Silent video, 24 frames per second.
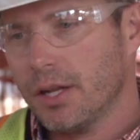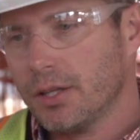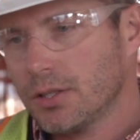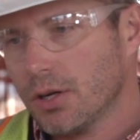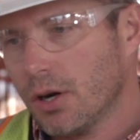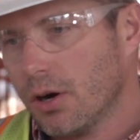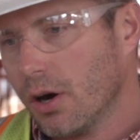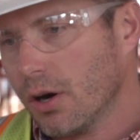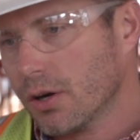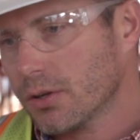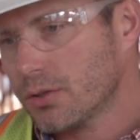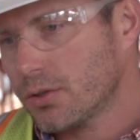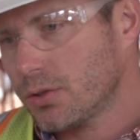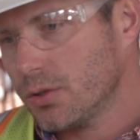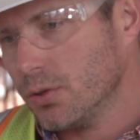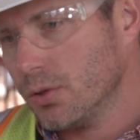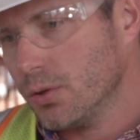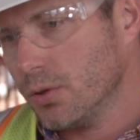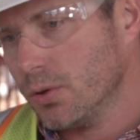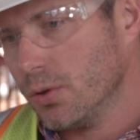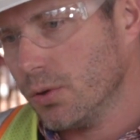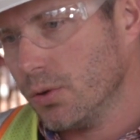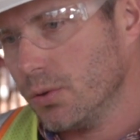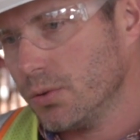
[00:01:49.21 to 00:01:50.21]
to talk
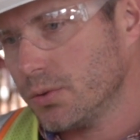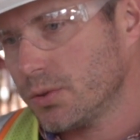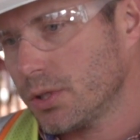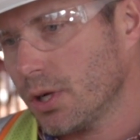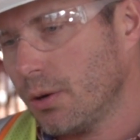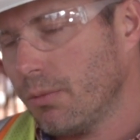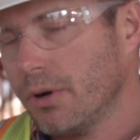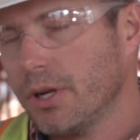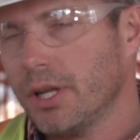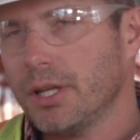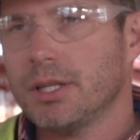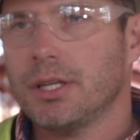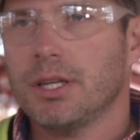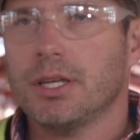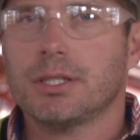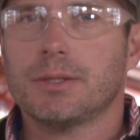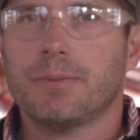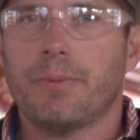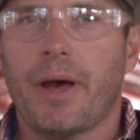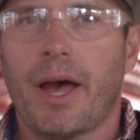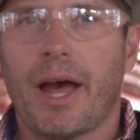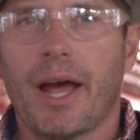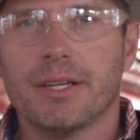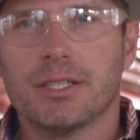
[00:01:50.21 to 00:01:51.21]
to someone in
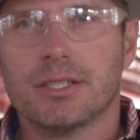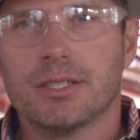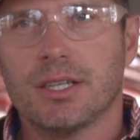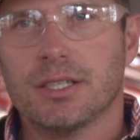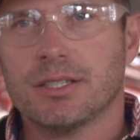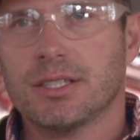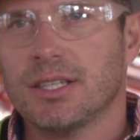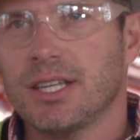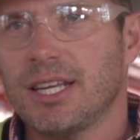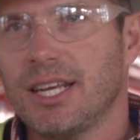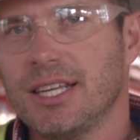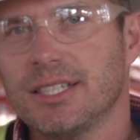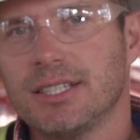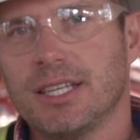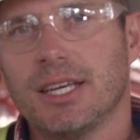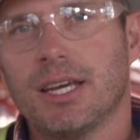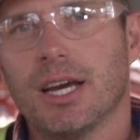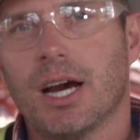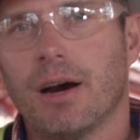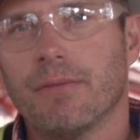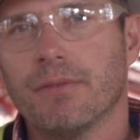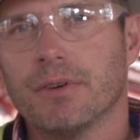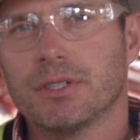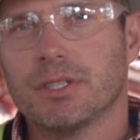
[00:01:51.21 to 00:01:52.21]
dispatch, just an easy
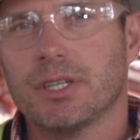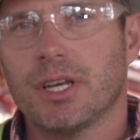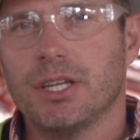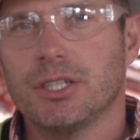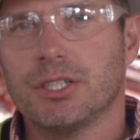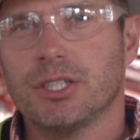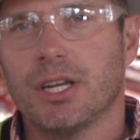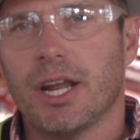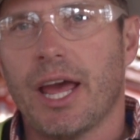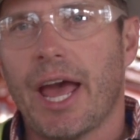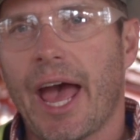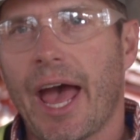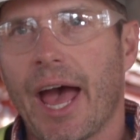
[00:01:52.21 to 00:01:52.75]
conversation to